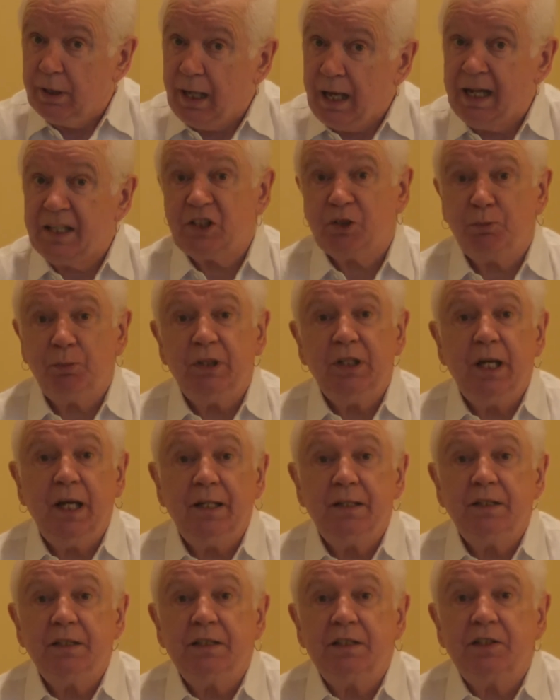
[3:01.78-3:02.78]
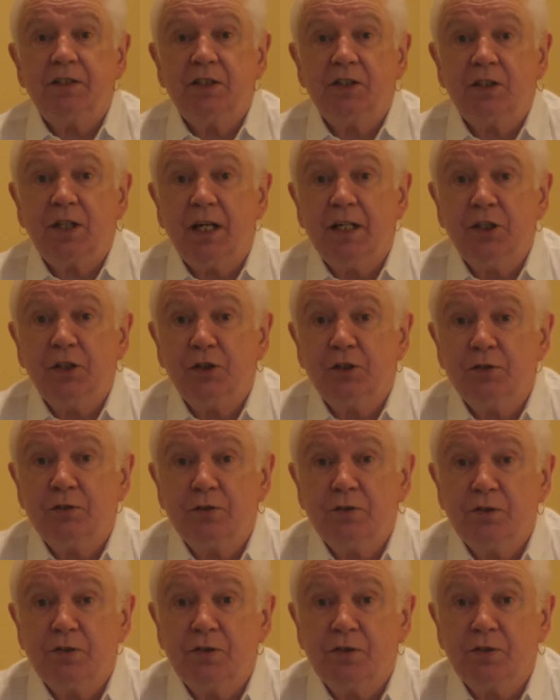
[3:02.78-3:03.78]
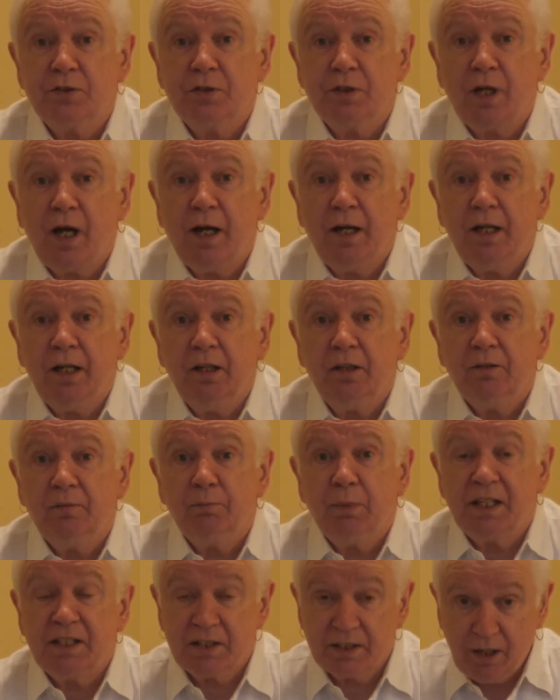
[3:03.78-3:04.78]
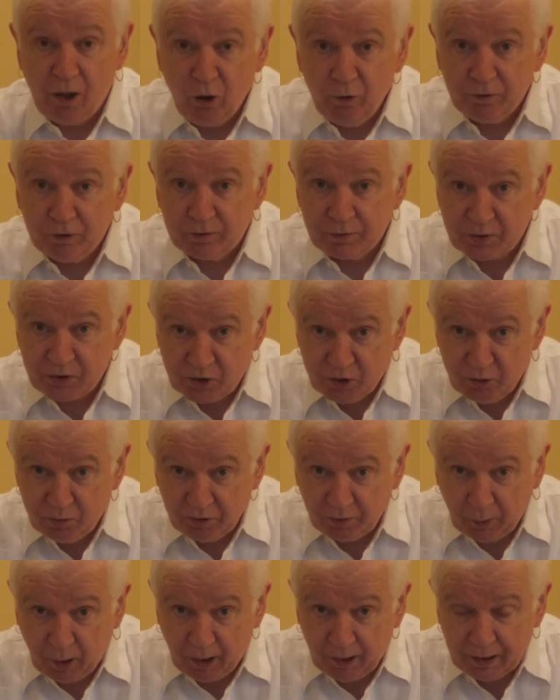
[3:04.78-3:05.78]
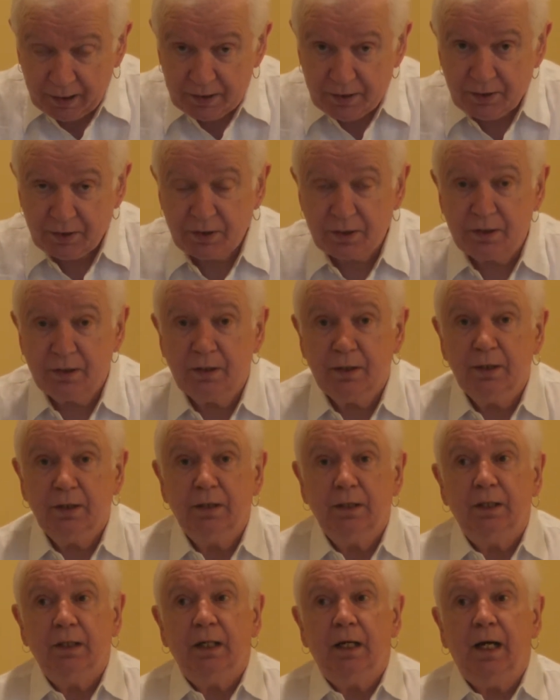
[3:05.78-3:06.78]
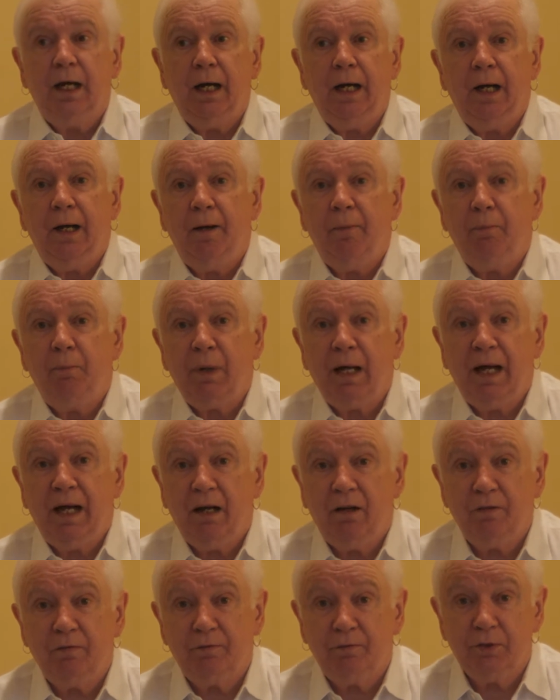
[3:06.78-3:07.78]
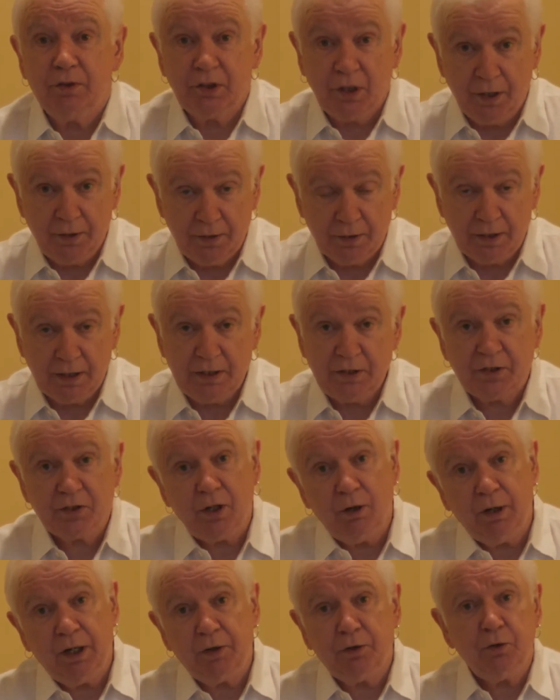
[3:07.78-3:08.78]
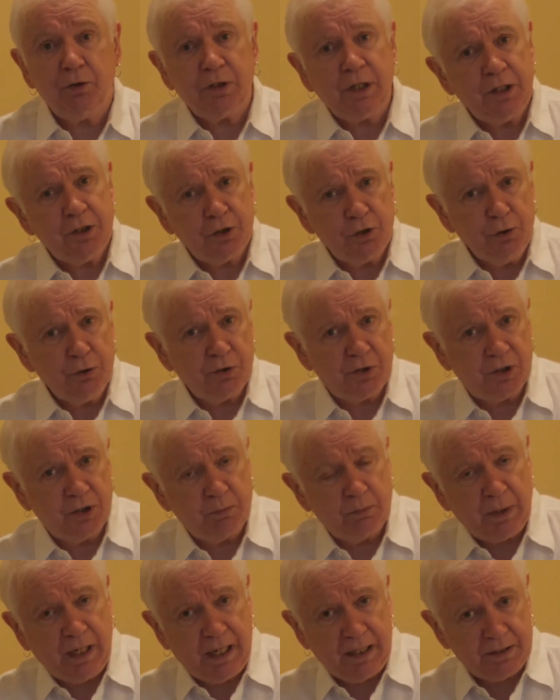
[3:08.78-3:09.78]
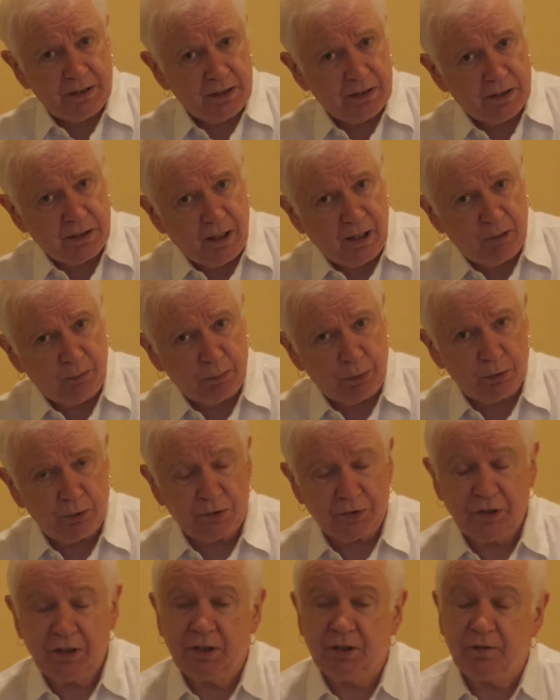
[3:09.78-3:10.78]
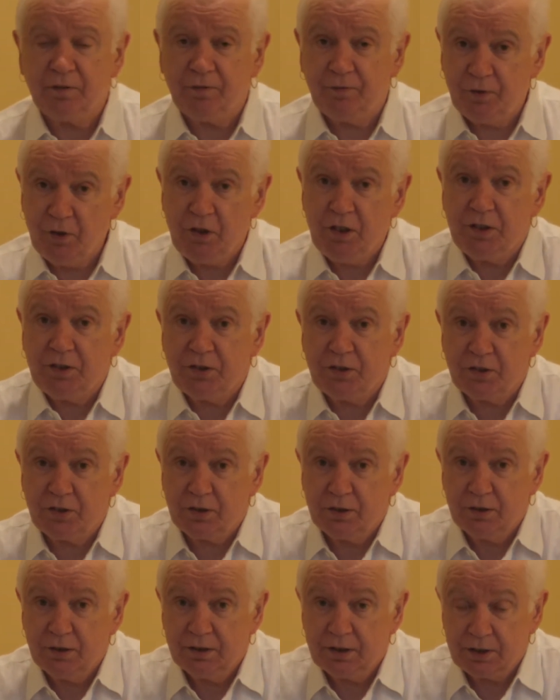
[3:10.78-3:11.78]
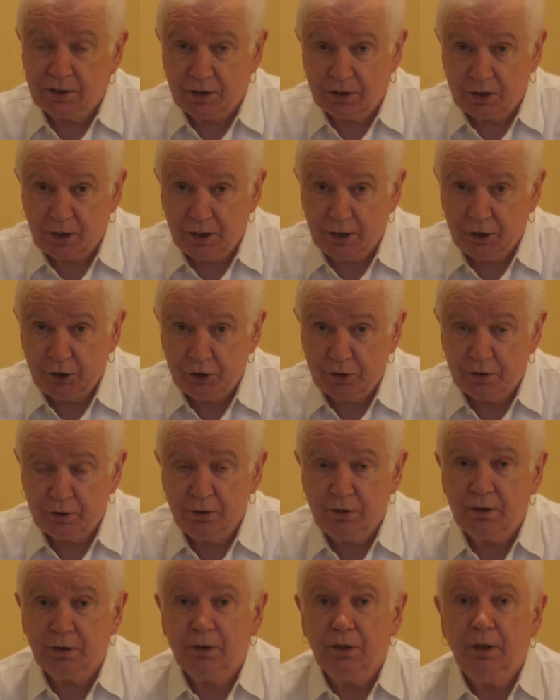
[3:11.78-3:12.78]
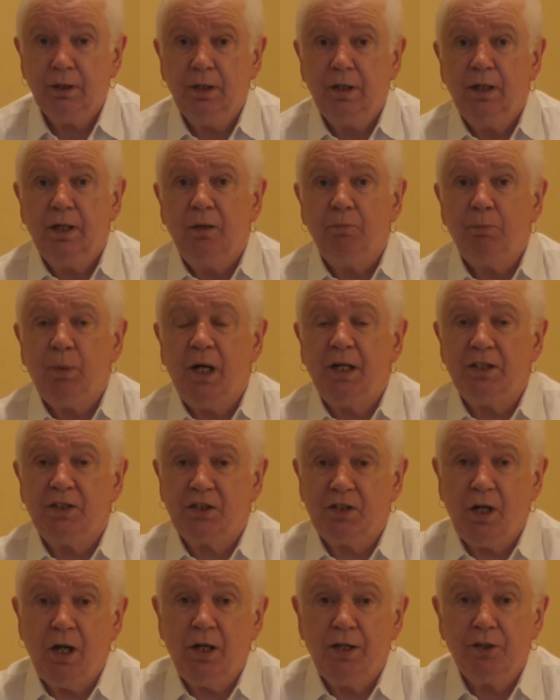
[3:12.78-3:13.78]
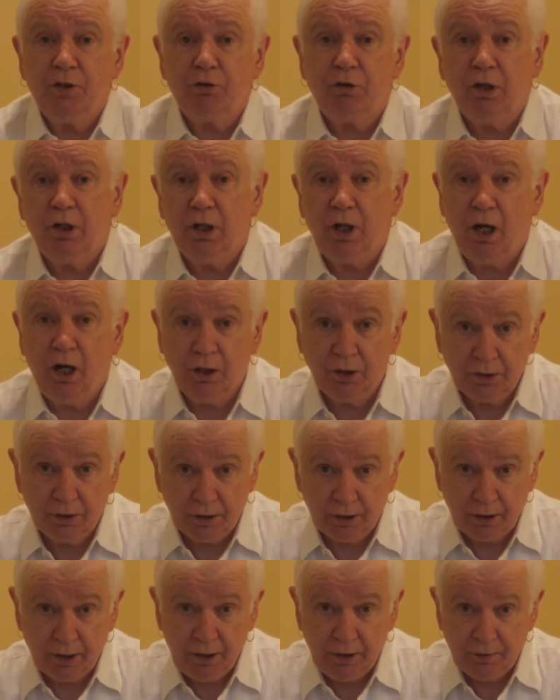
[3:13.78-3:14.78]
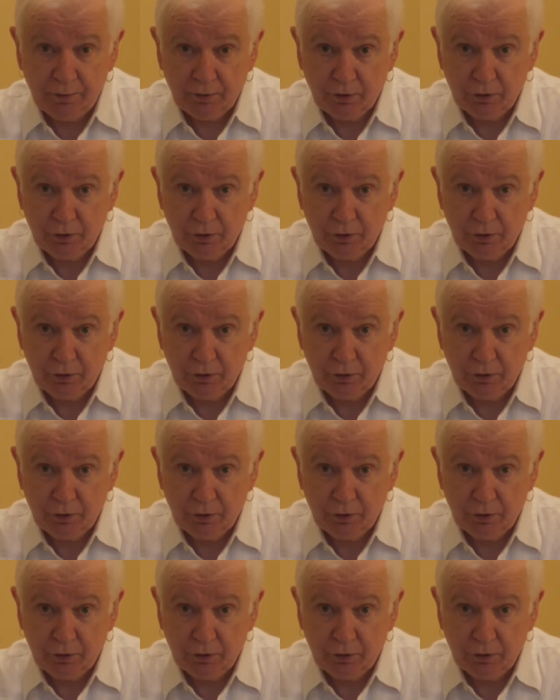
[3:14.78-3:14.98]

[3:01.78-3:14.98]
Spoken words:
SPN dissertations that I myself have supervised have done this, so I thought I'd use them as examples. In the first dissertation by Sandra Unger,